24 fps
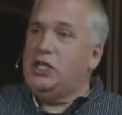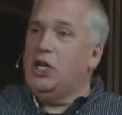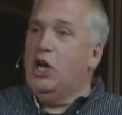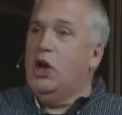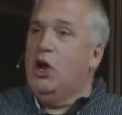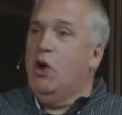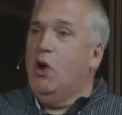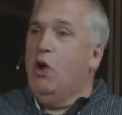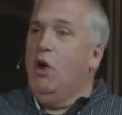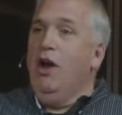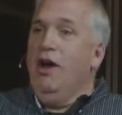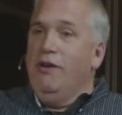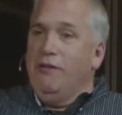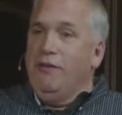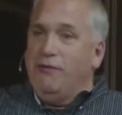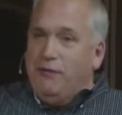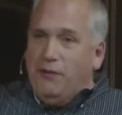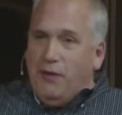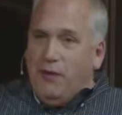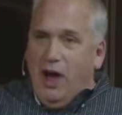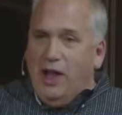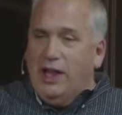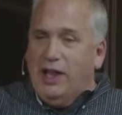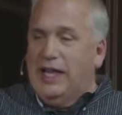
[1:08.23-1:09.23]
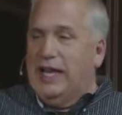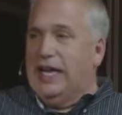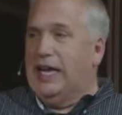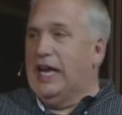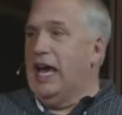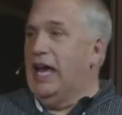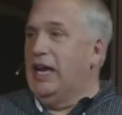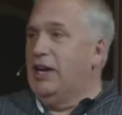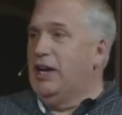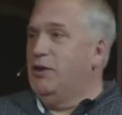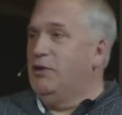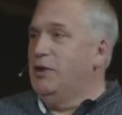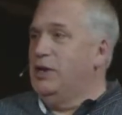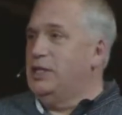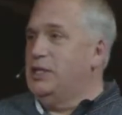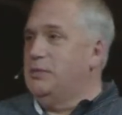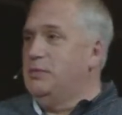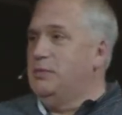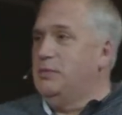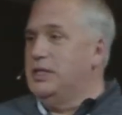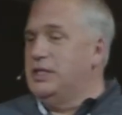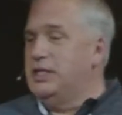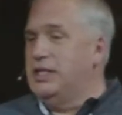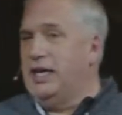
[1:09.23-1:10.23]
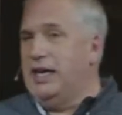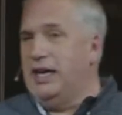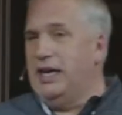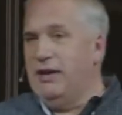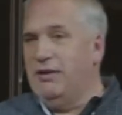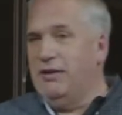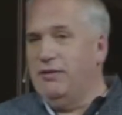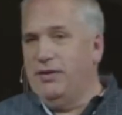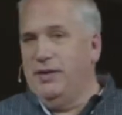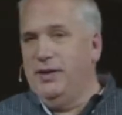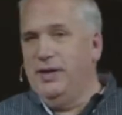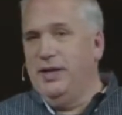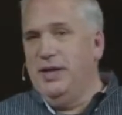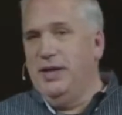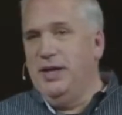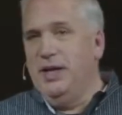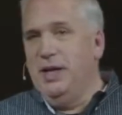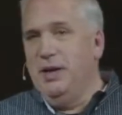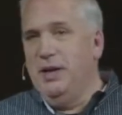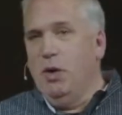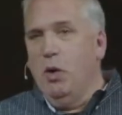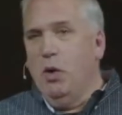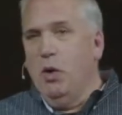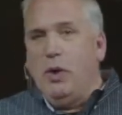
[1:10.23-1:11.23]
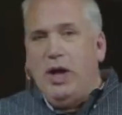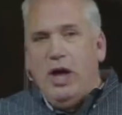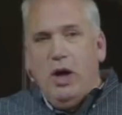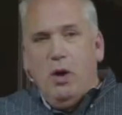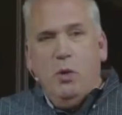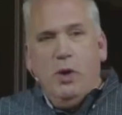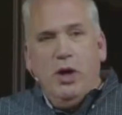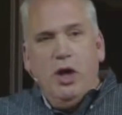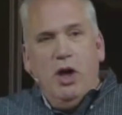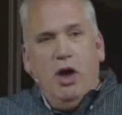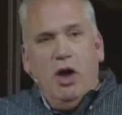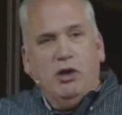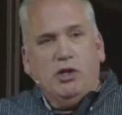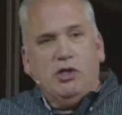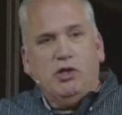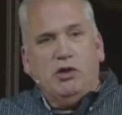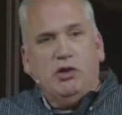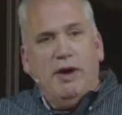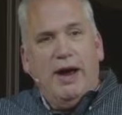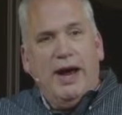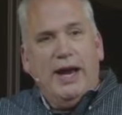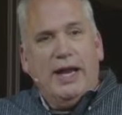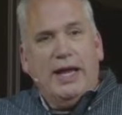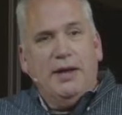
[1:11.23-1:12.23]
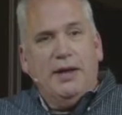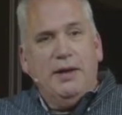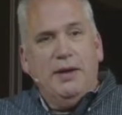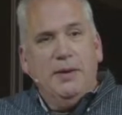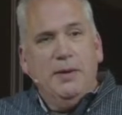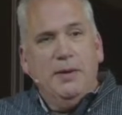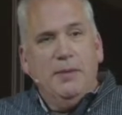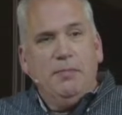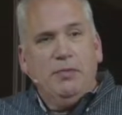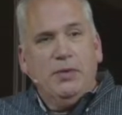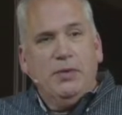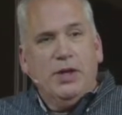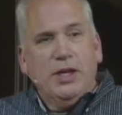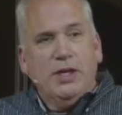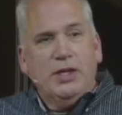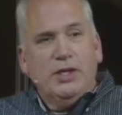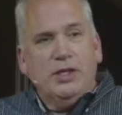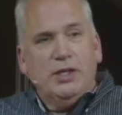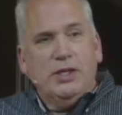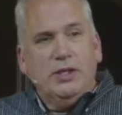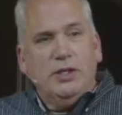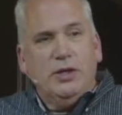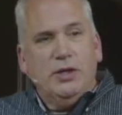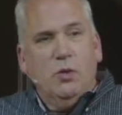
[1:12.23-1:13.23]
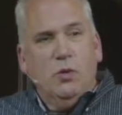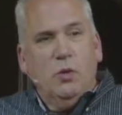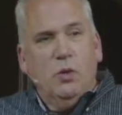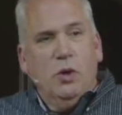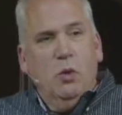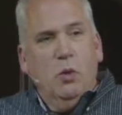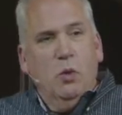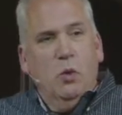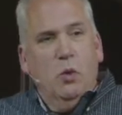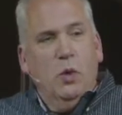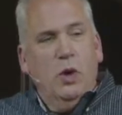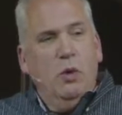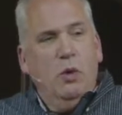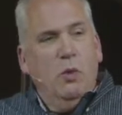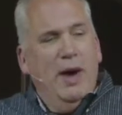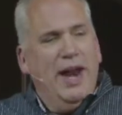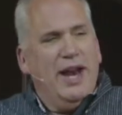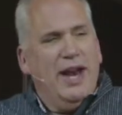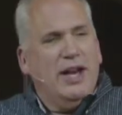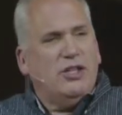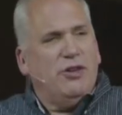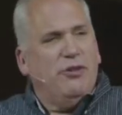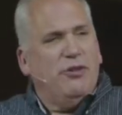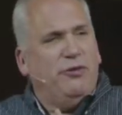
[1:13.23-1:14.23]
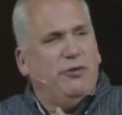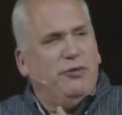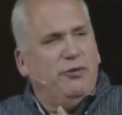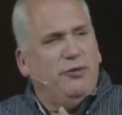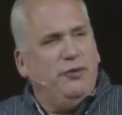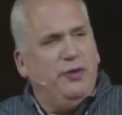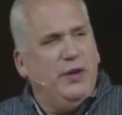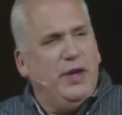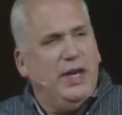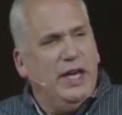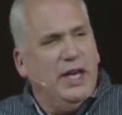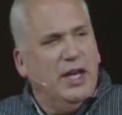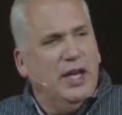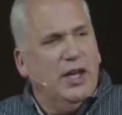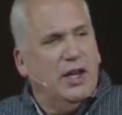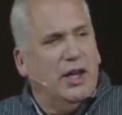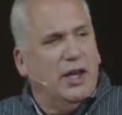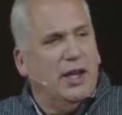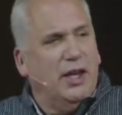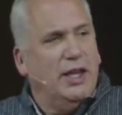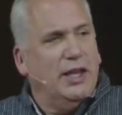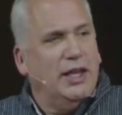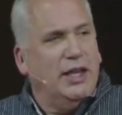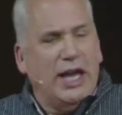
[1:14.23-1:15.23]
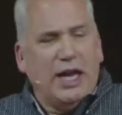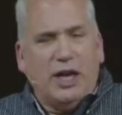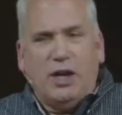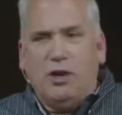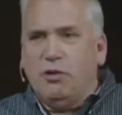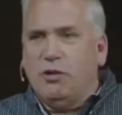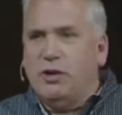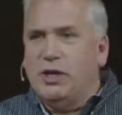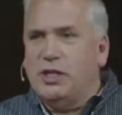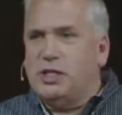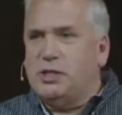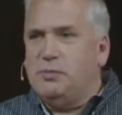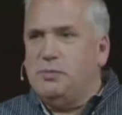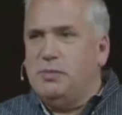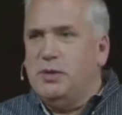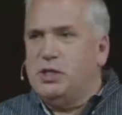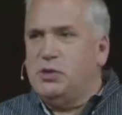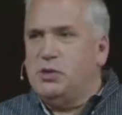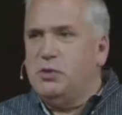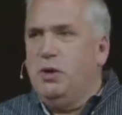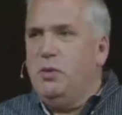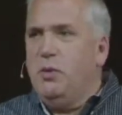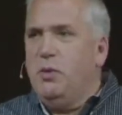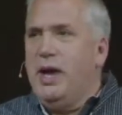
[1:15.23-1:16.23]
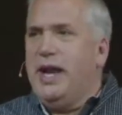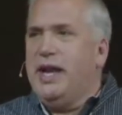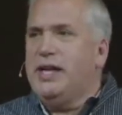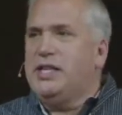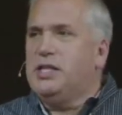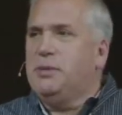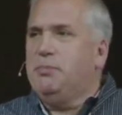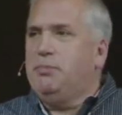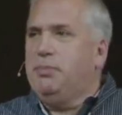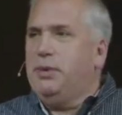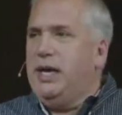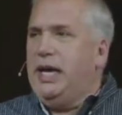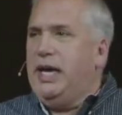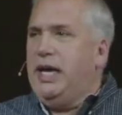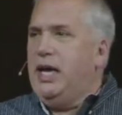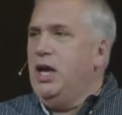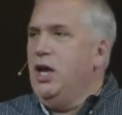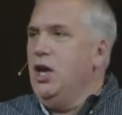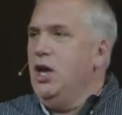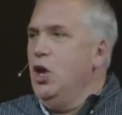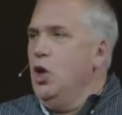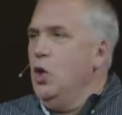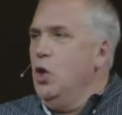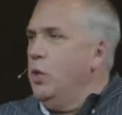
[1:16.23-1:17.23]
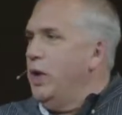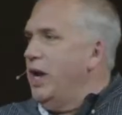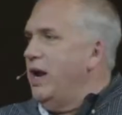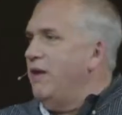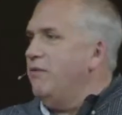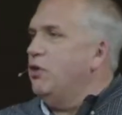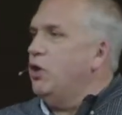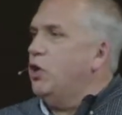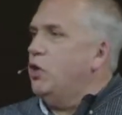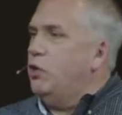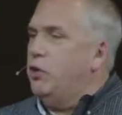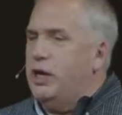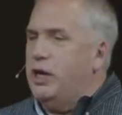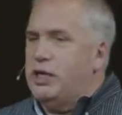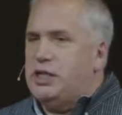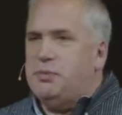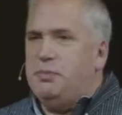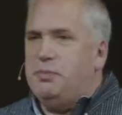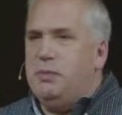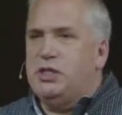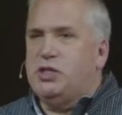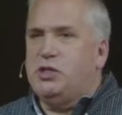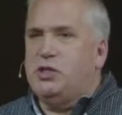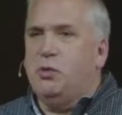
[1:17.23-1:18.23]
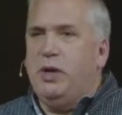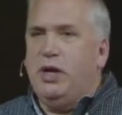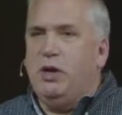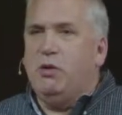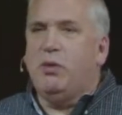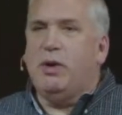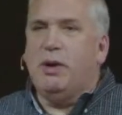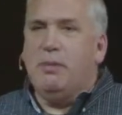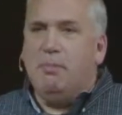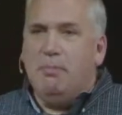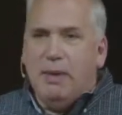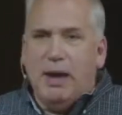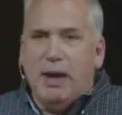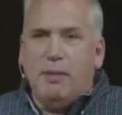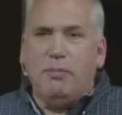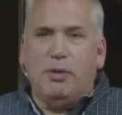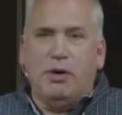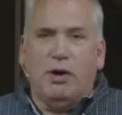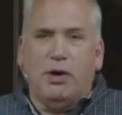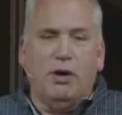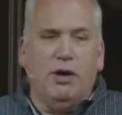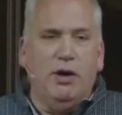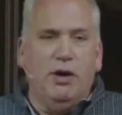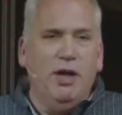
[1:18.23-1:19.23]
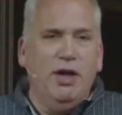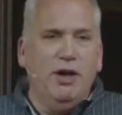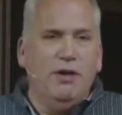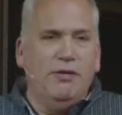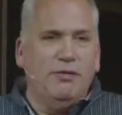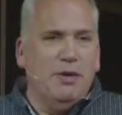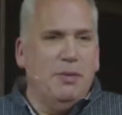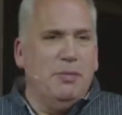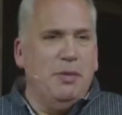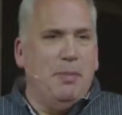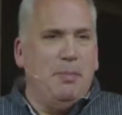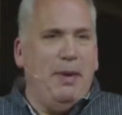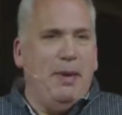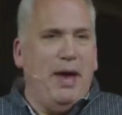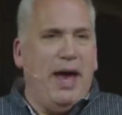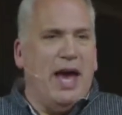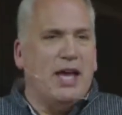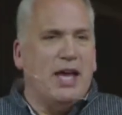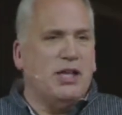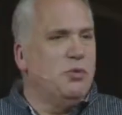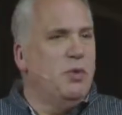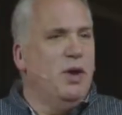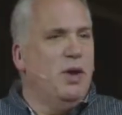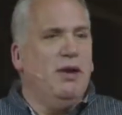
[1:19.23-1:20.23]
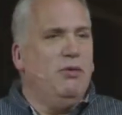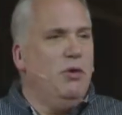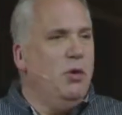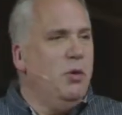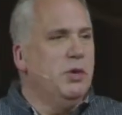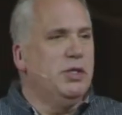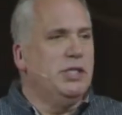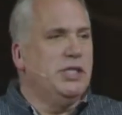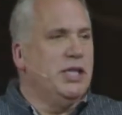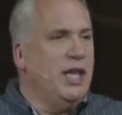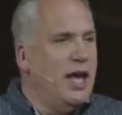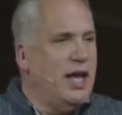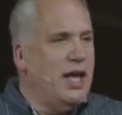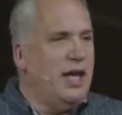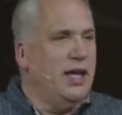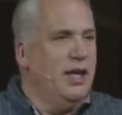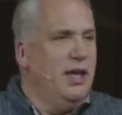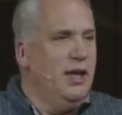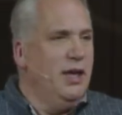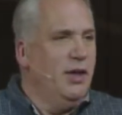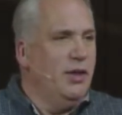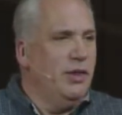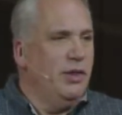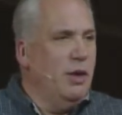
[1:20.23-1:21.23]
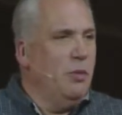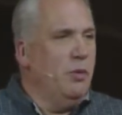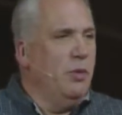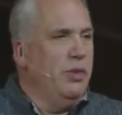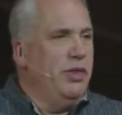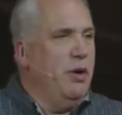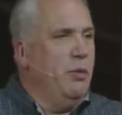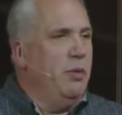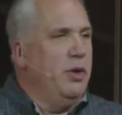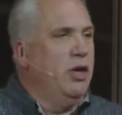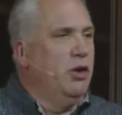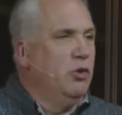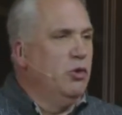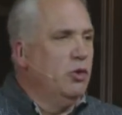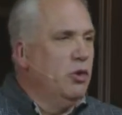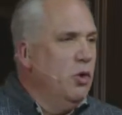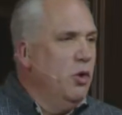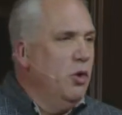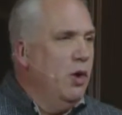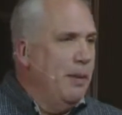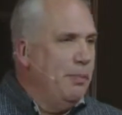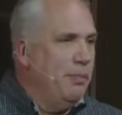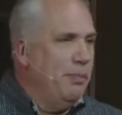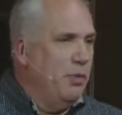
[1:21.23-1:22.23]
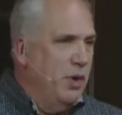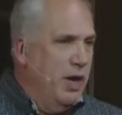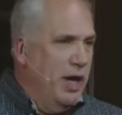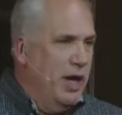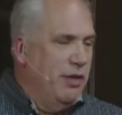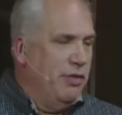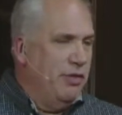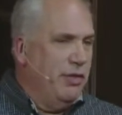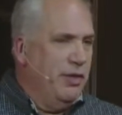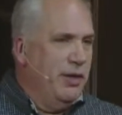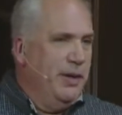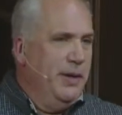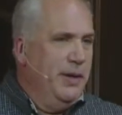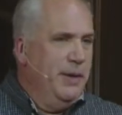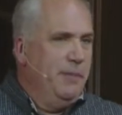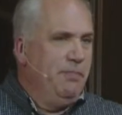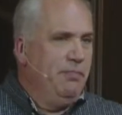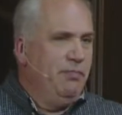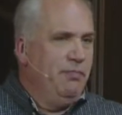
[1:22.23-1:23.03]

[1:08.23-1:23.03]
and snow falling on Christmas Eve. But we, we all try to, we, we want it to feel like Christmas. We want it to be whatever Christmas we remember from the past, whatever it was like that, that we grew up with.